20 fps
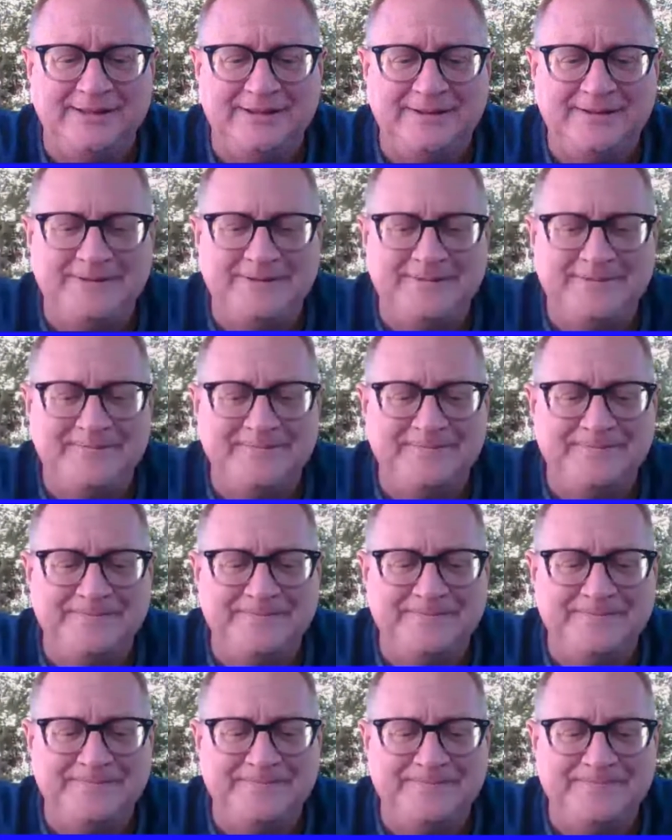
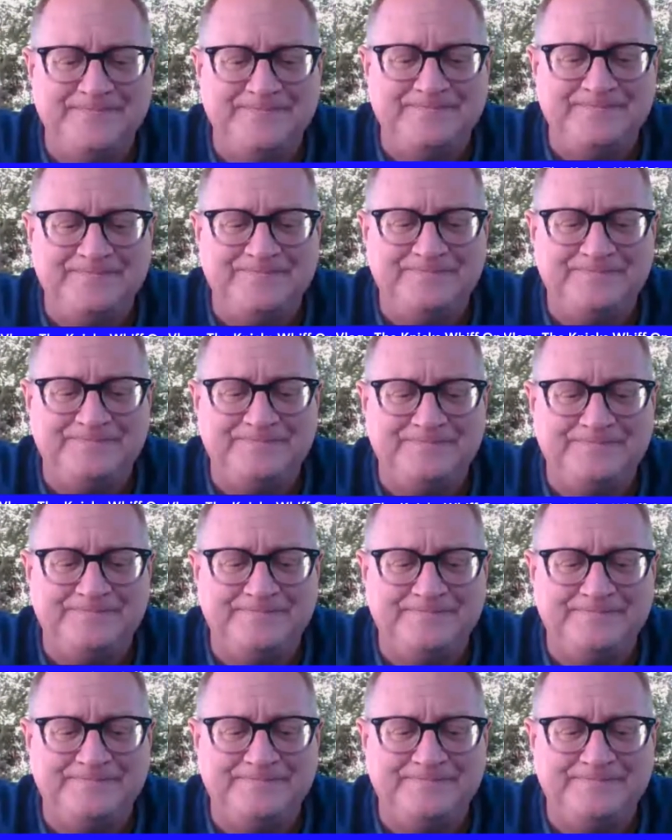[no speech]